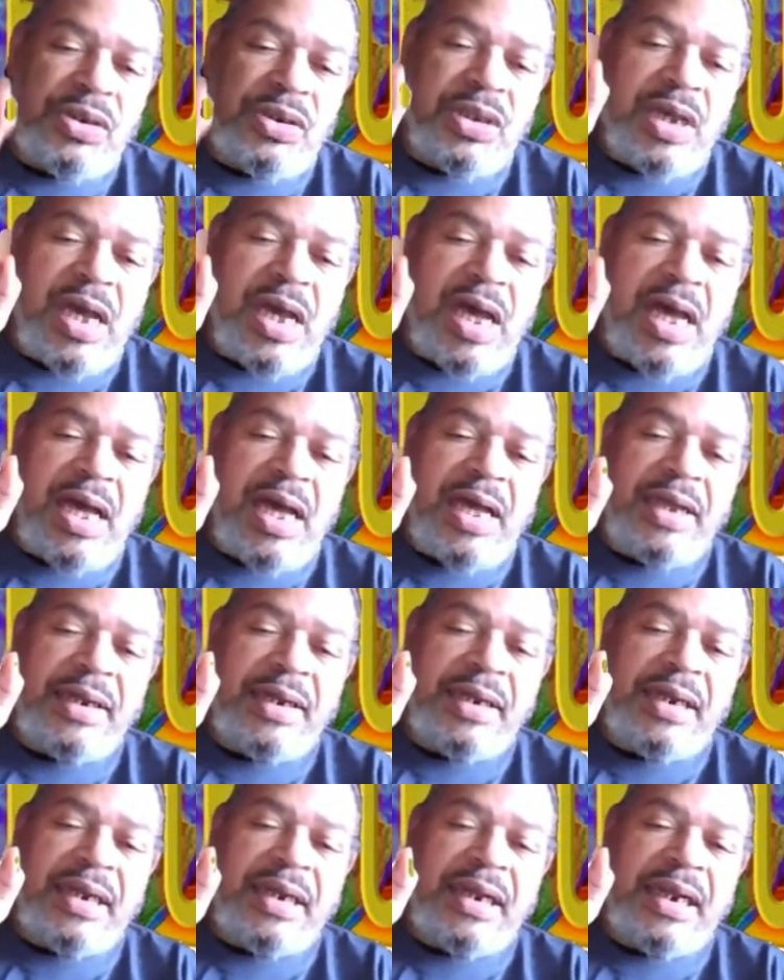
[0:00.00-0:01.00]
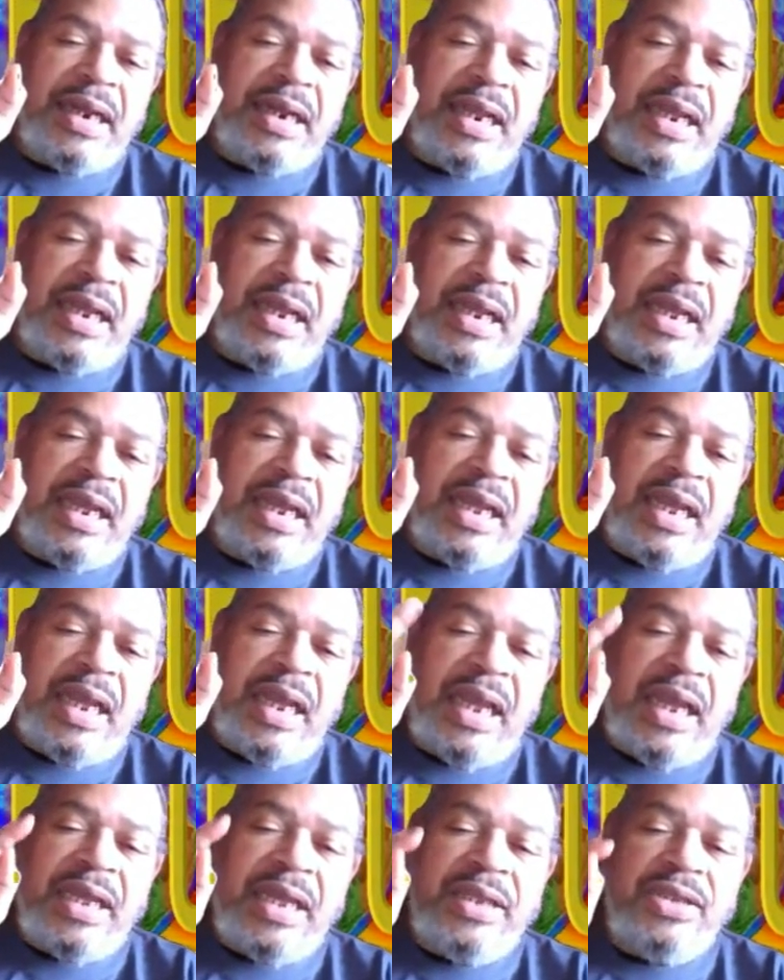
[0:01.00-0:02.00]
to God,
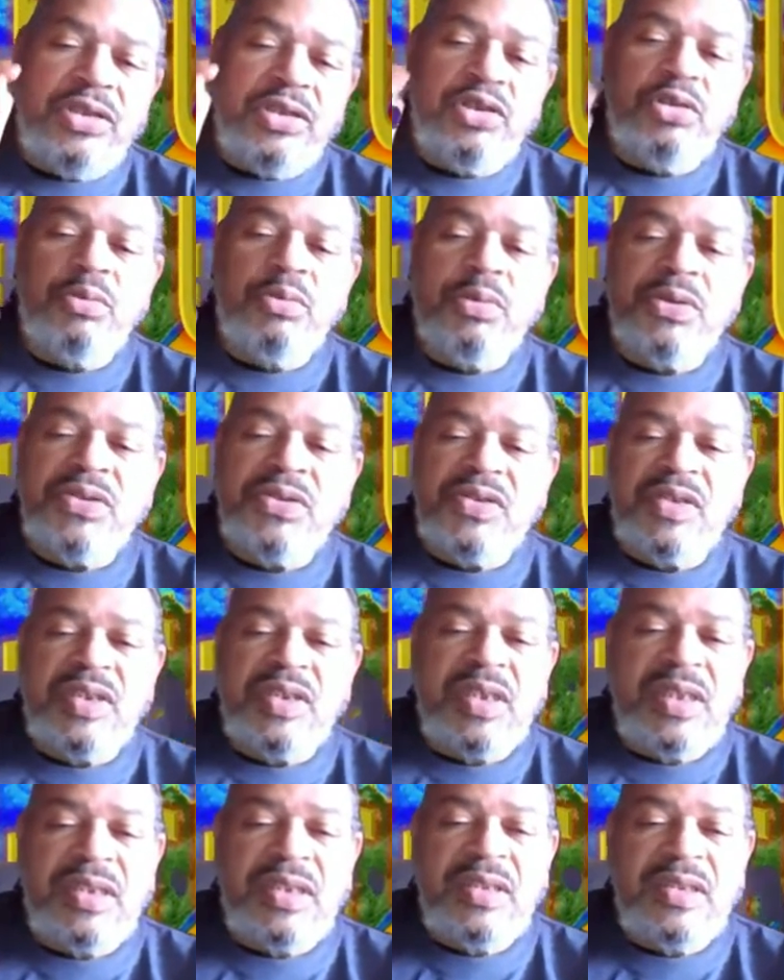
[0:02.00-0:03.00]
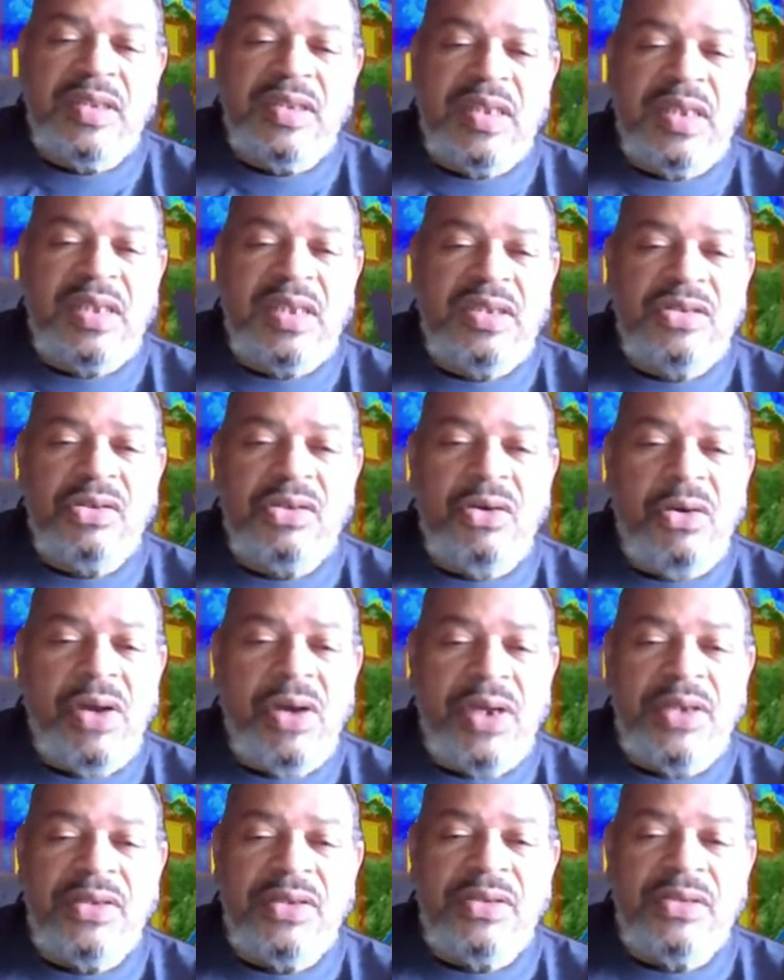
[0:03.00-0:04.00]
and you will sense His
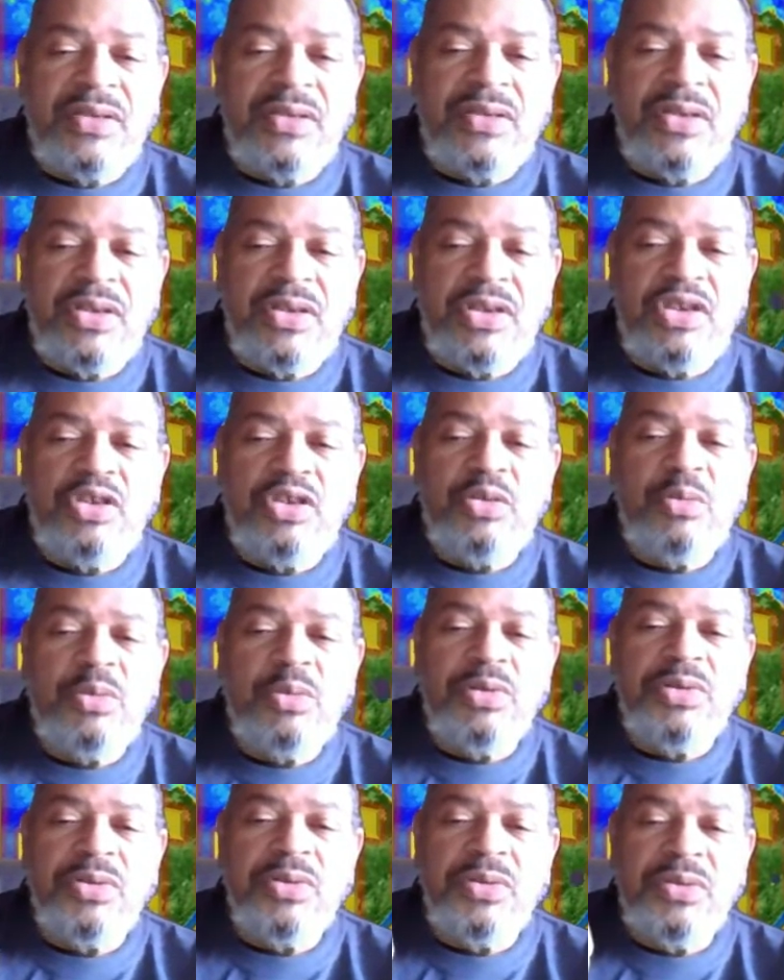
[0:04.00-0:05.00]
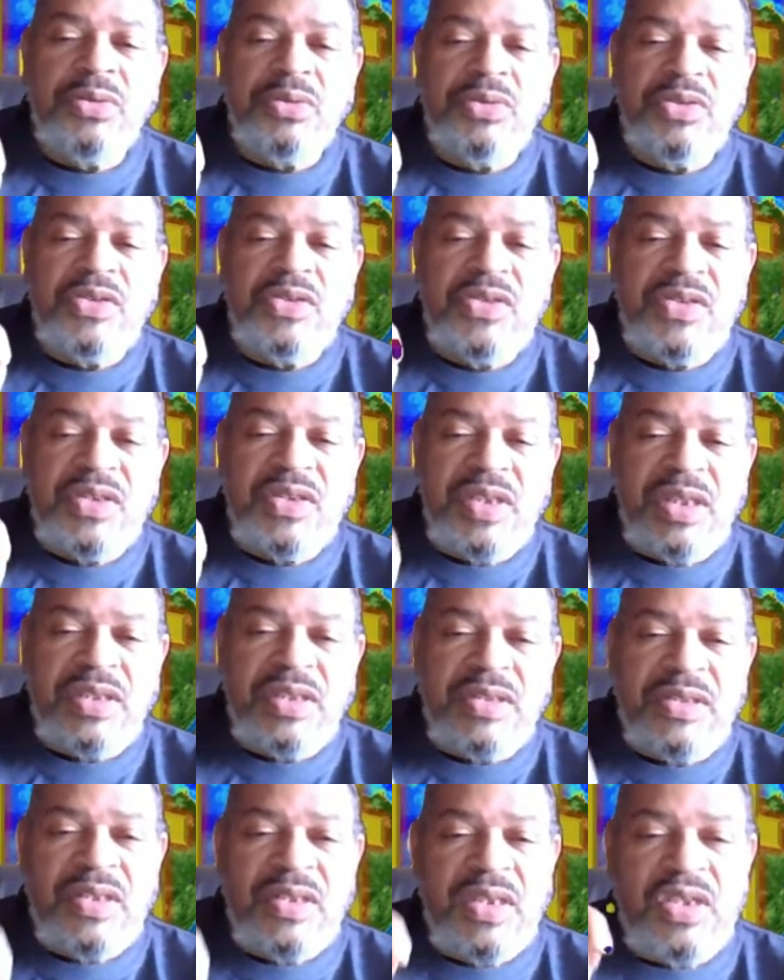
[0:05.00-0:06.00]
grace. You will
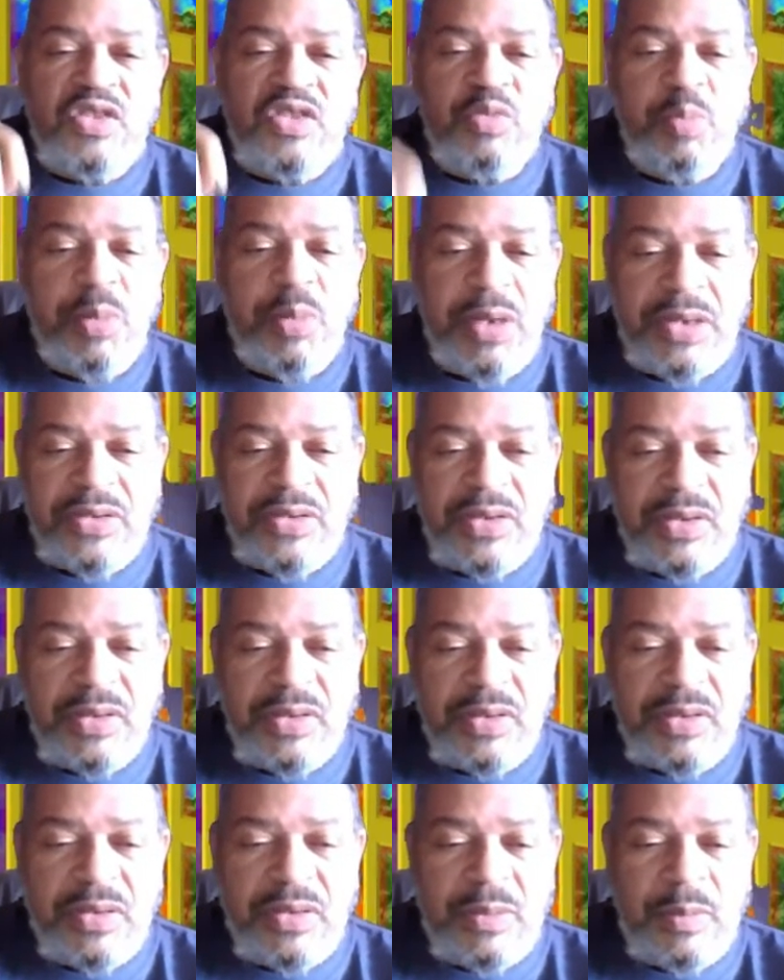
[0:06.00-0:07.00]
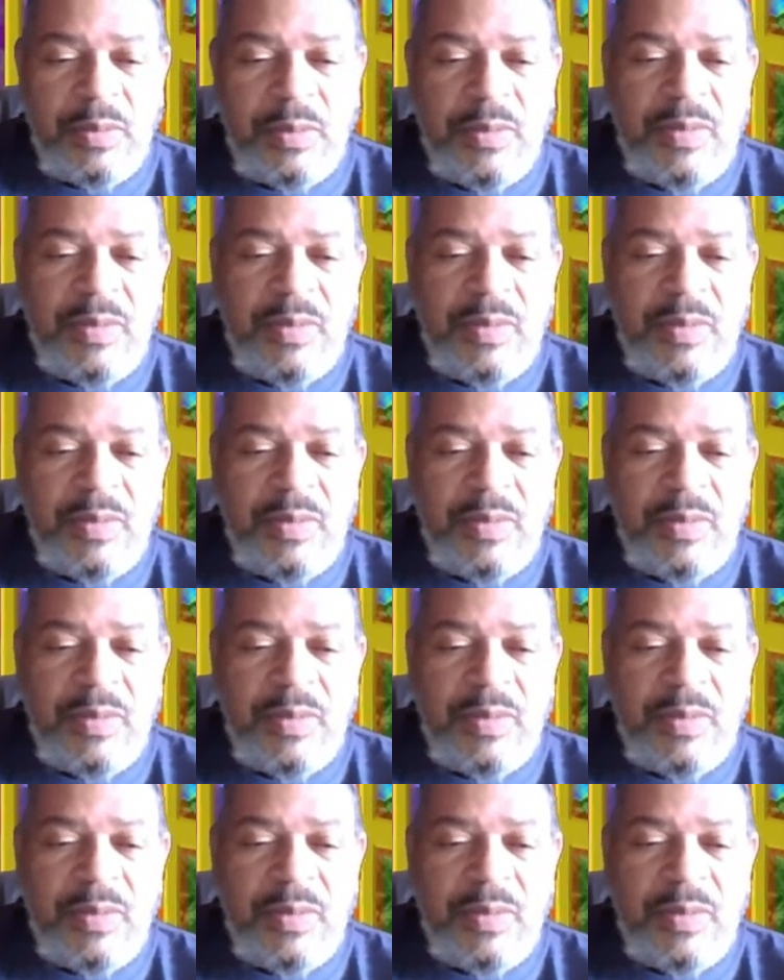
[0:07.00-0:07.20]
sense His presence.